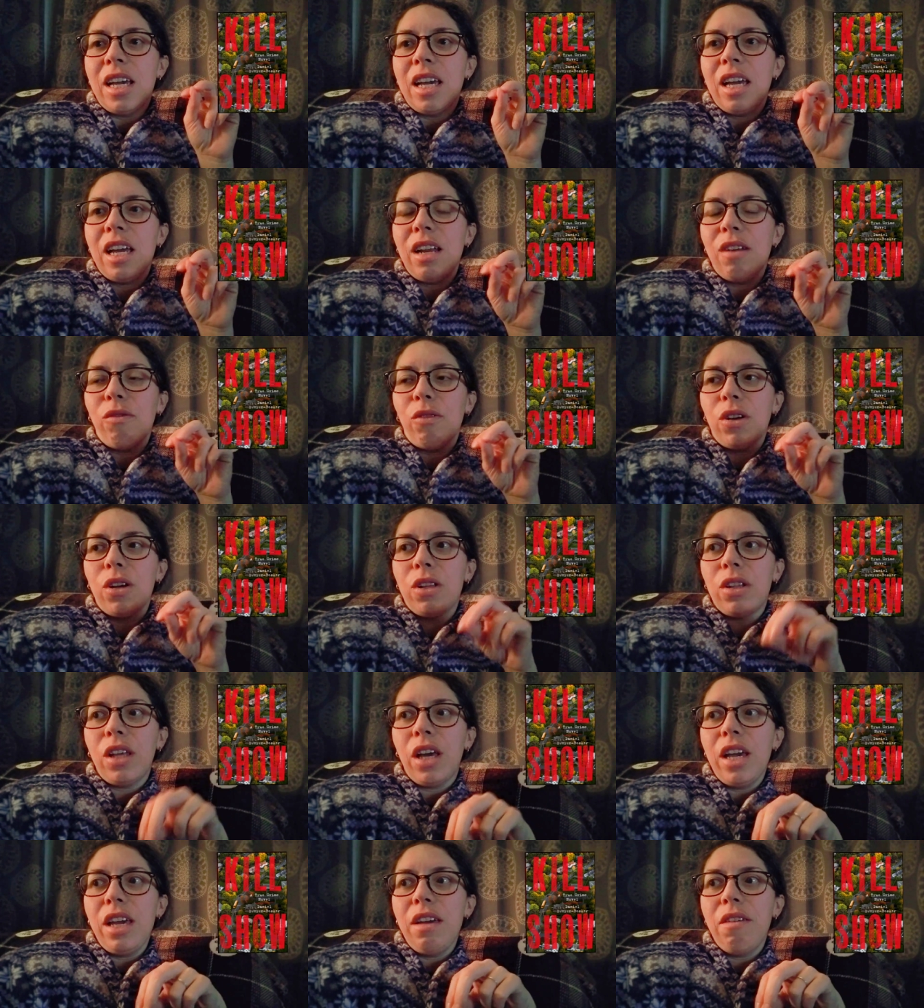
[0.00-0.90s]
in real
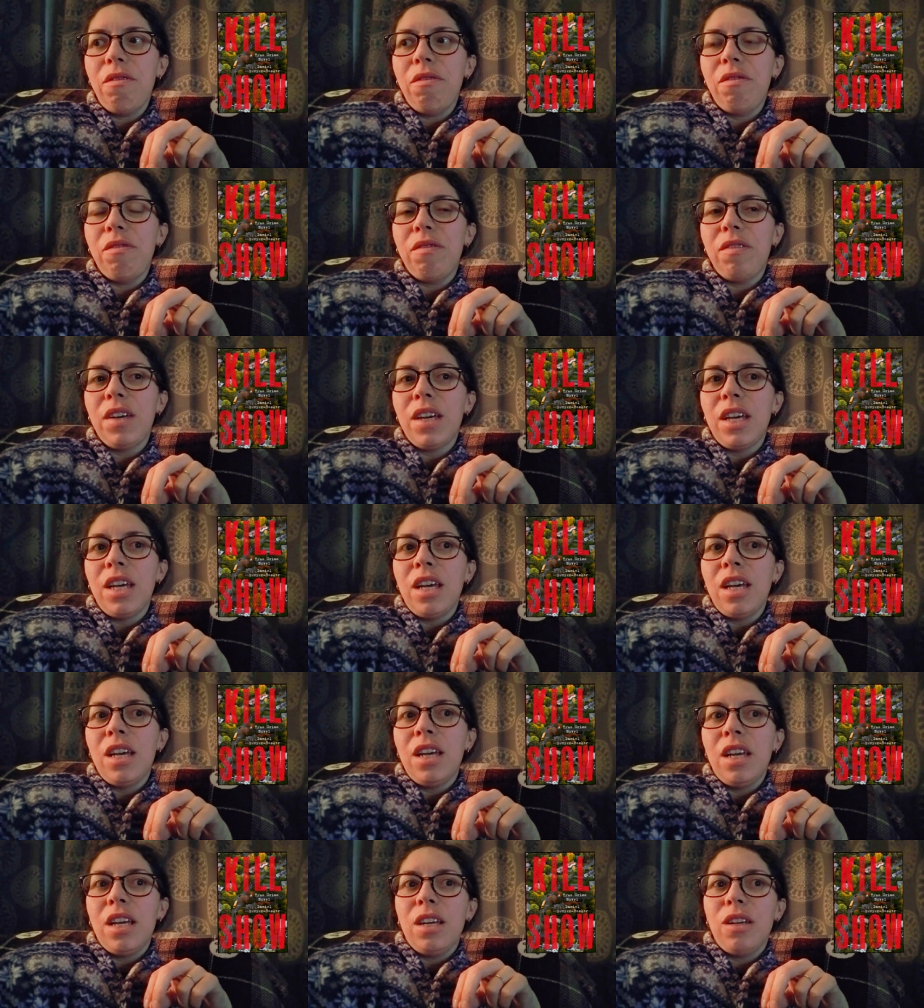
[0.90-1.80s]
life.
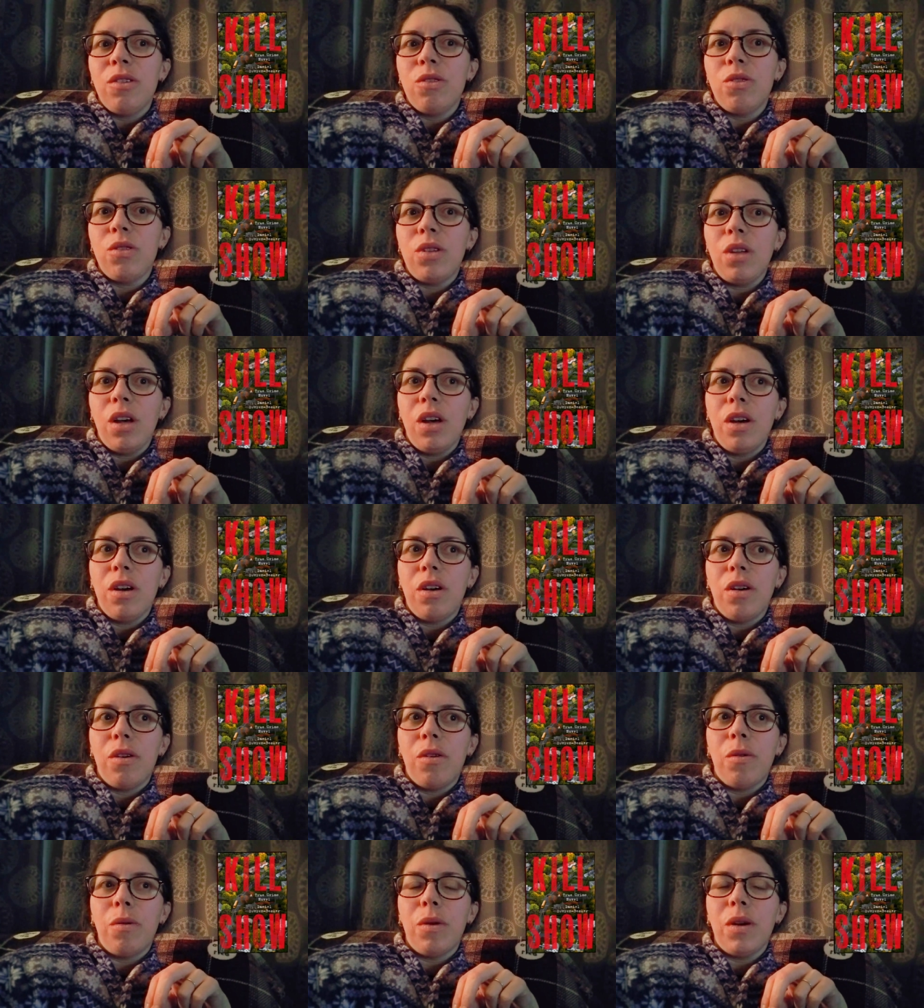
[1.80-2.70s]

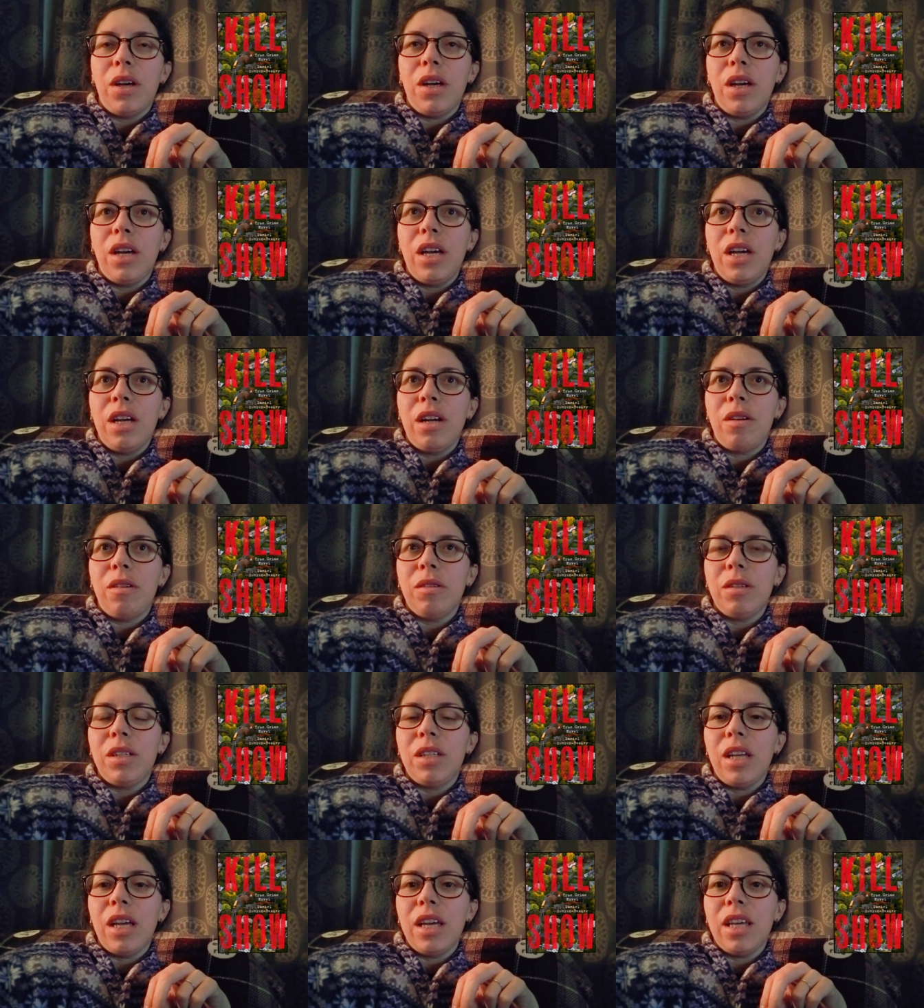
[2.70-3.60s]
So it'll
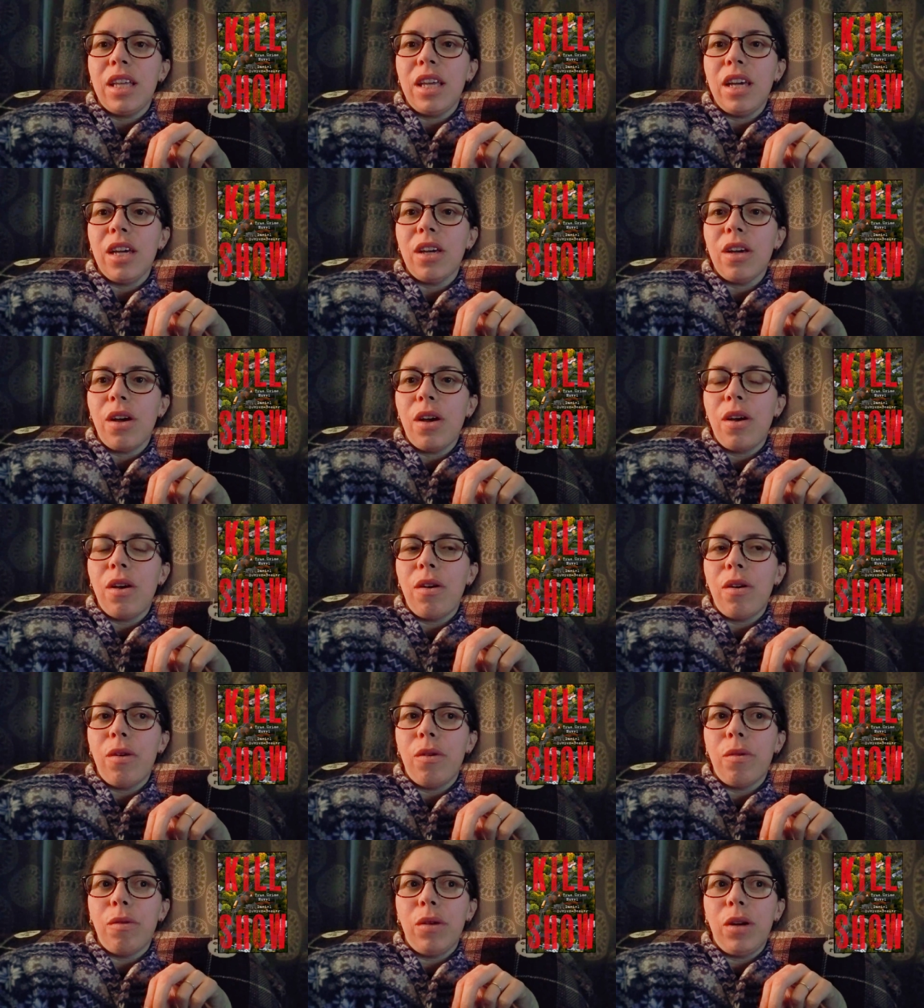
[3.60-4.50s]
say like,
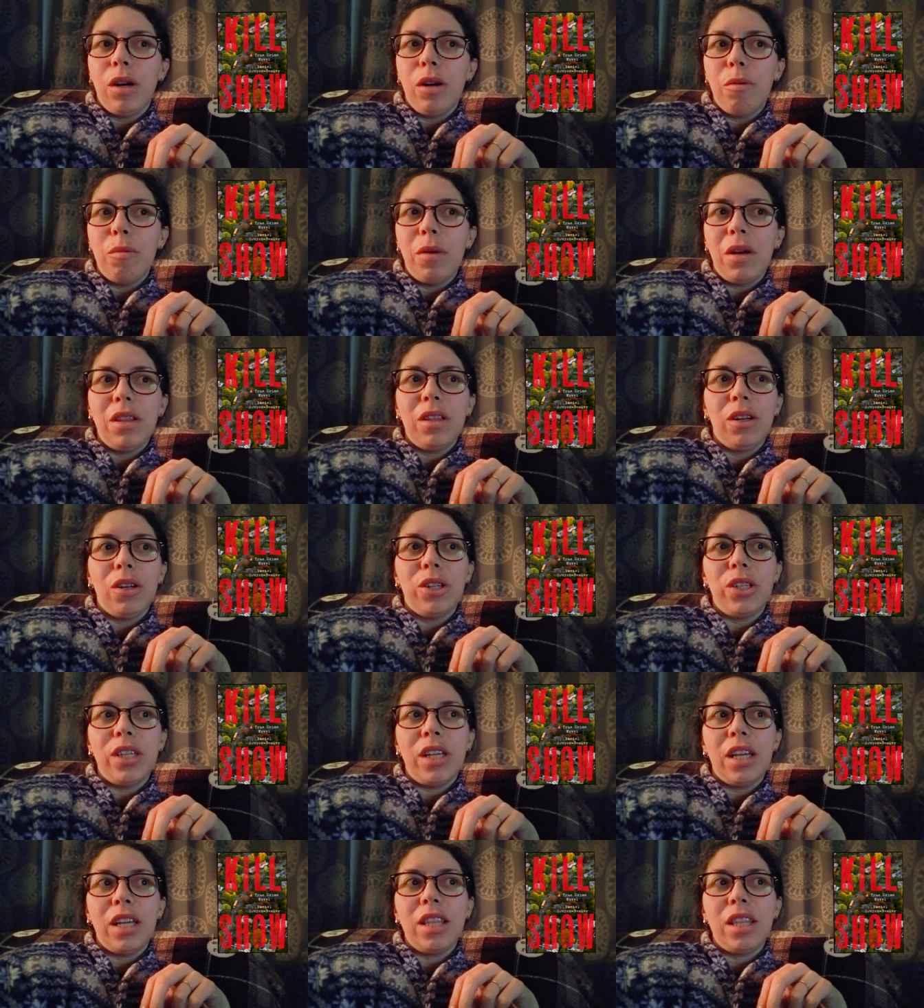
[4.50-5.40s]
oh, her mother
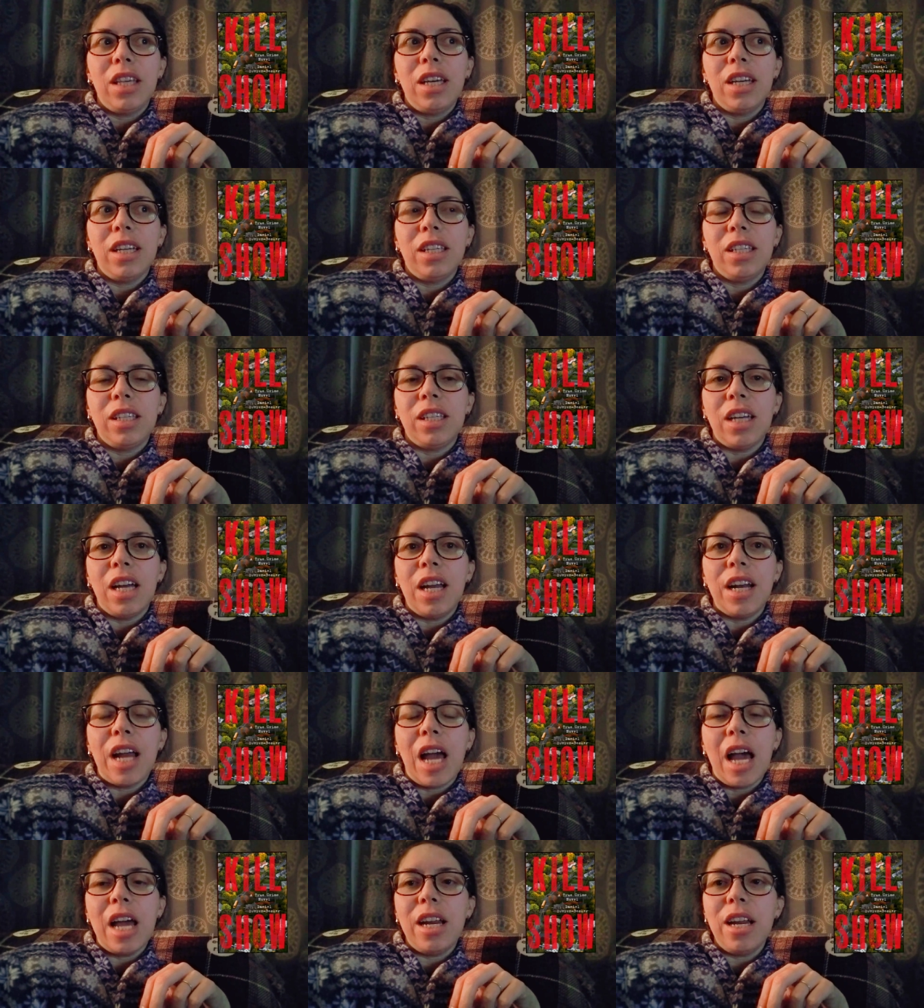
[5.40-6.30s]
said this,
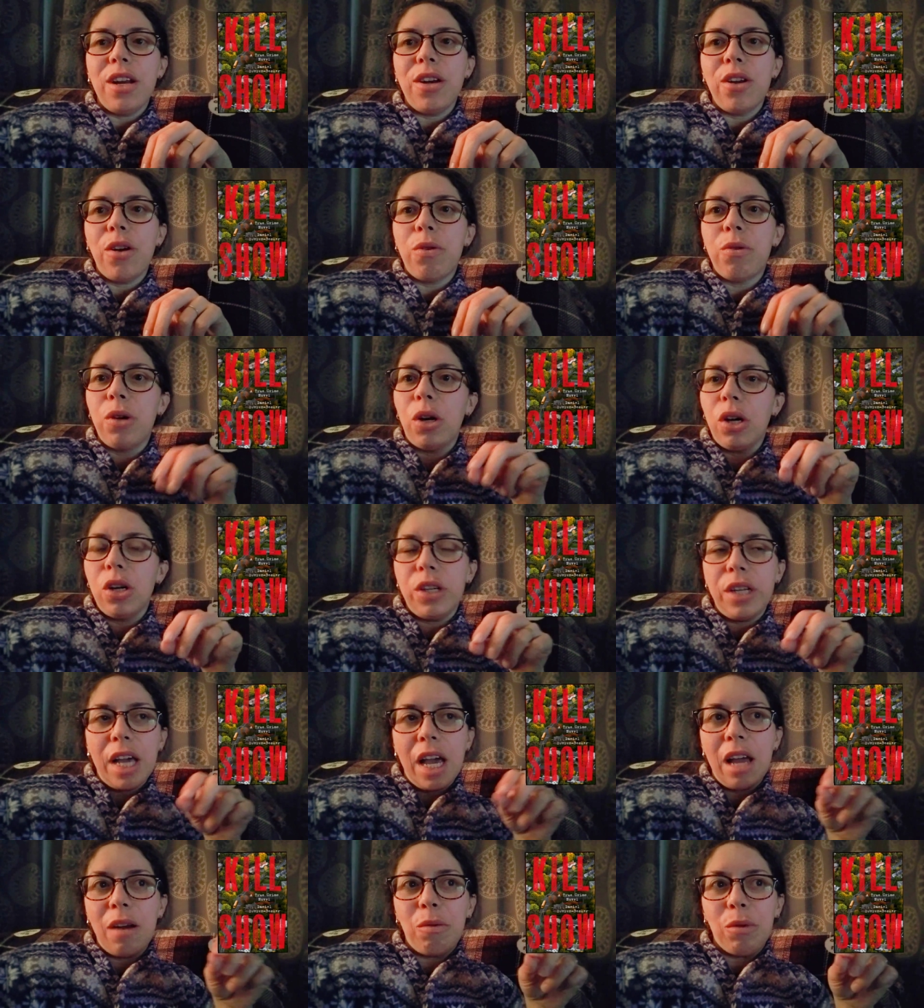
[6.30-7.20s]
and I didn't know her
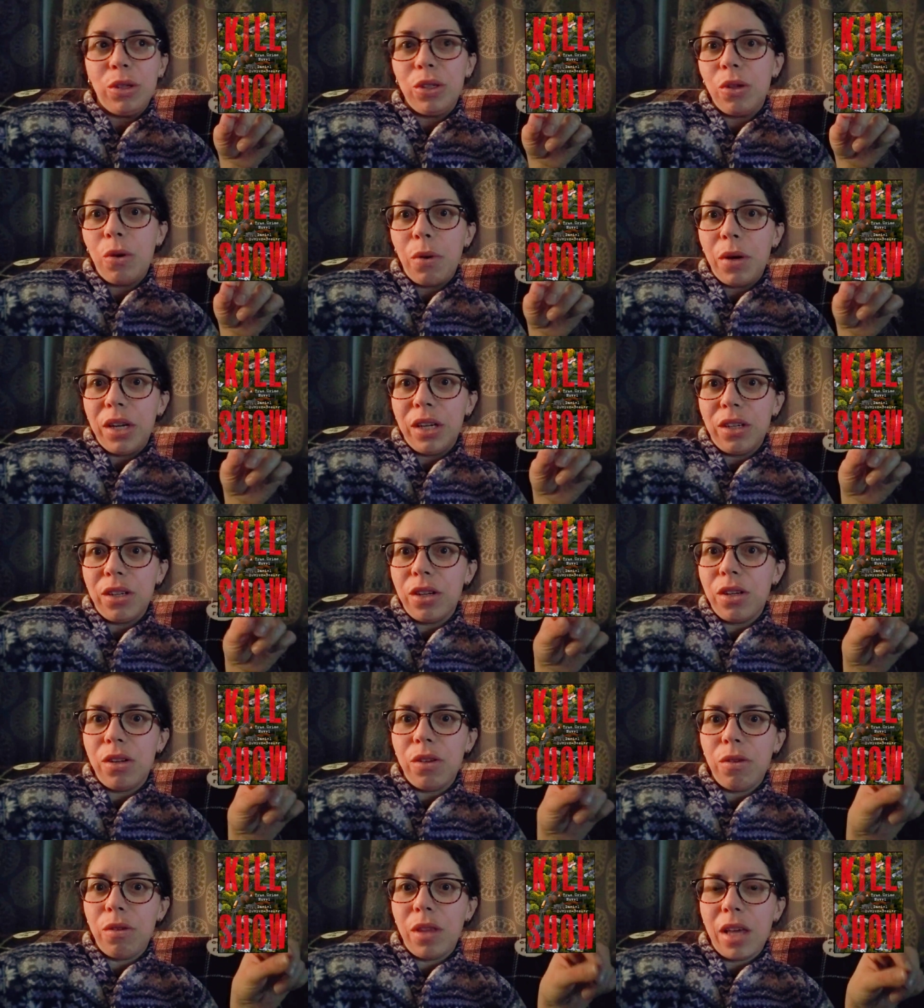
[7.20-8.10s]
dad was going to
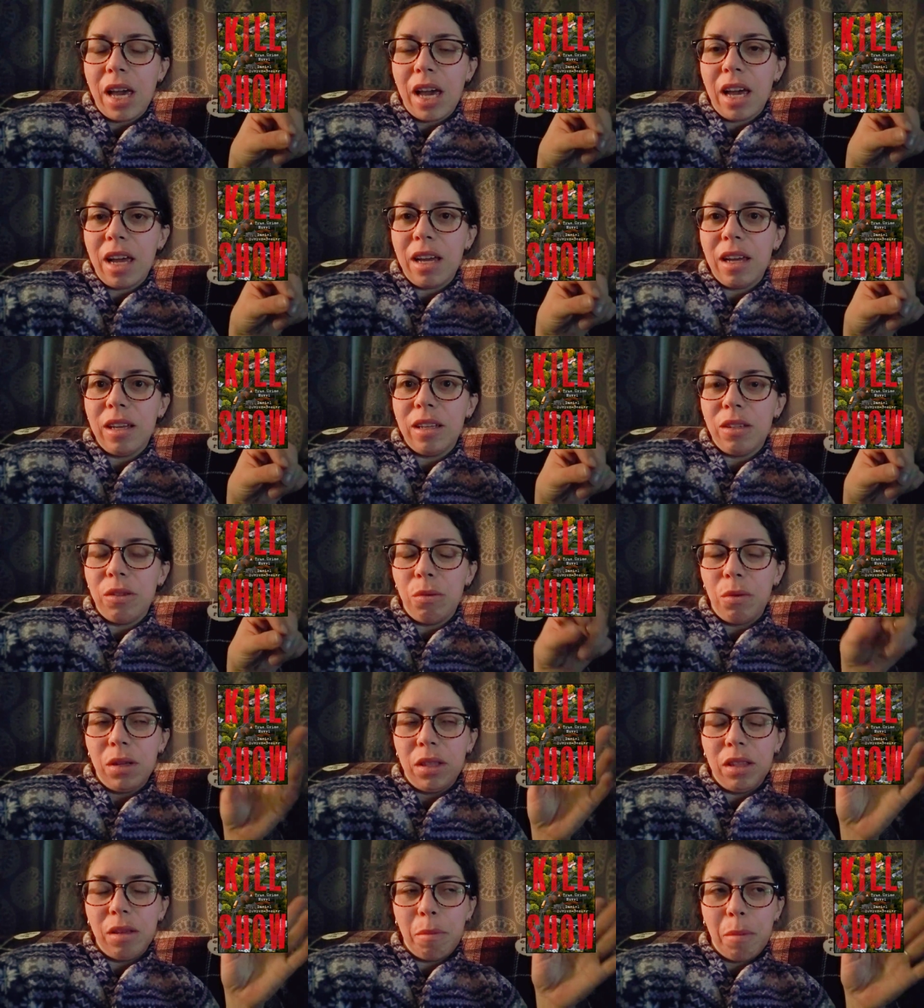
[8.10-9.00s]
do that, is
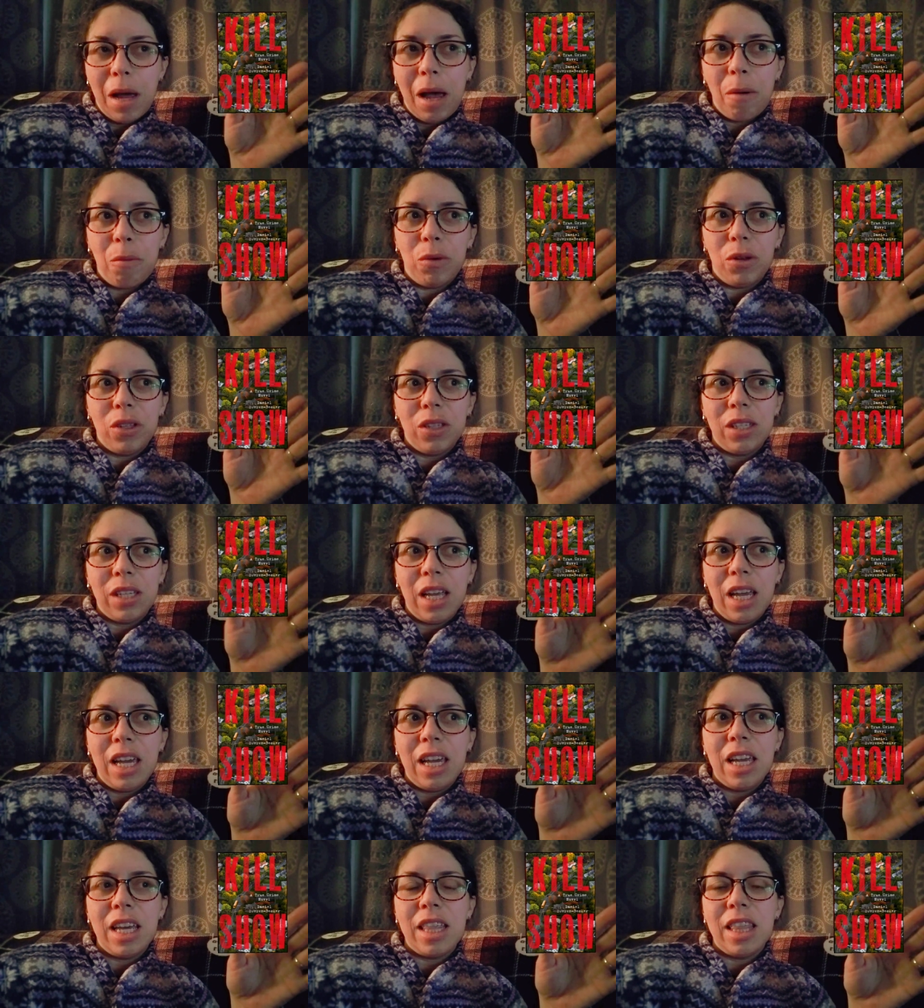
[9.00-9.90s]
what the mom will say.